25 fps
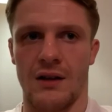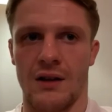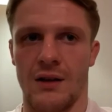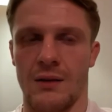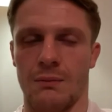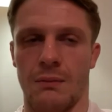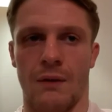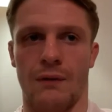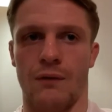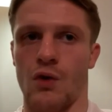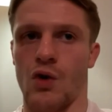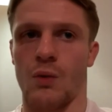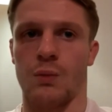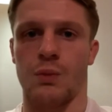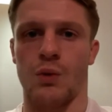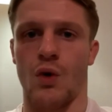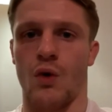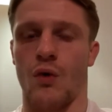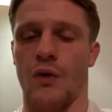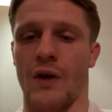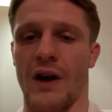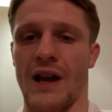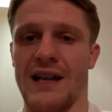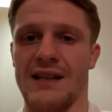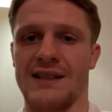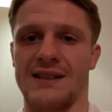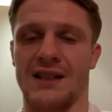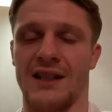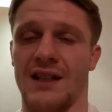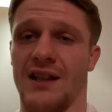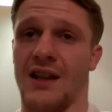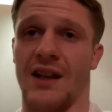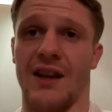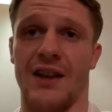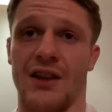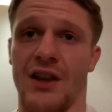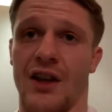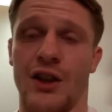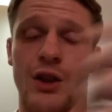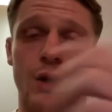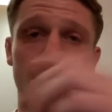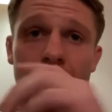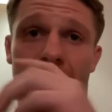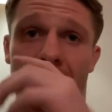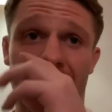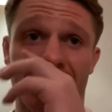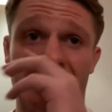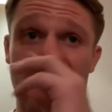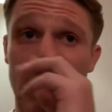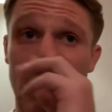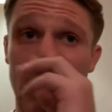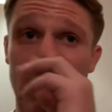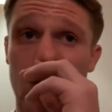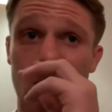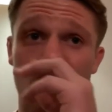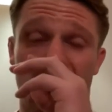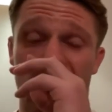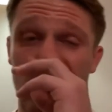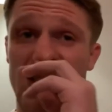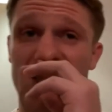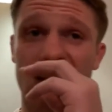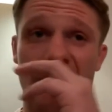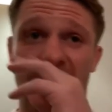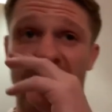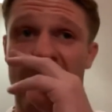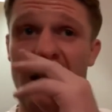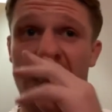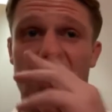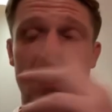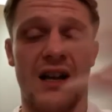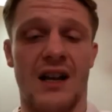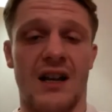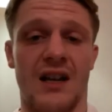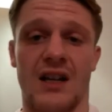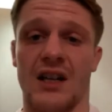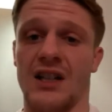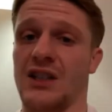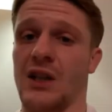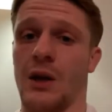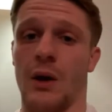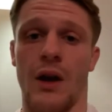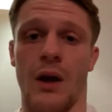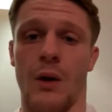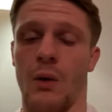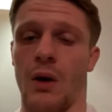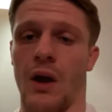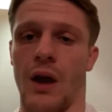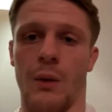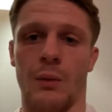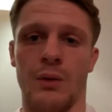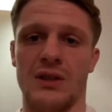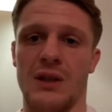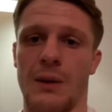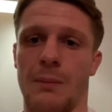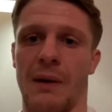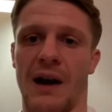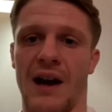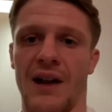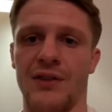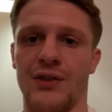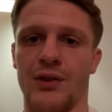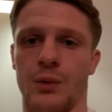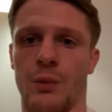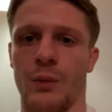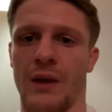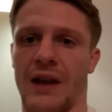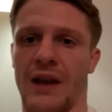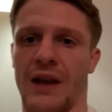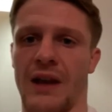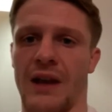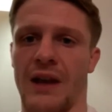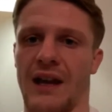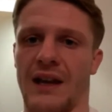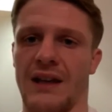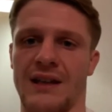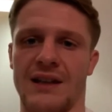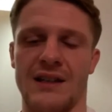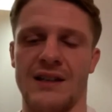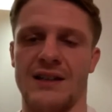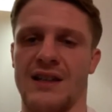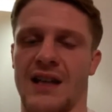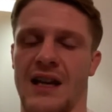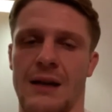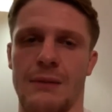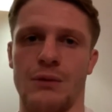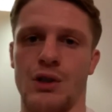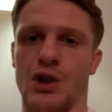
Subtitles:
four pro fights, and the one I didn't was because it was a bantamweight, and at the time, you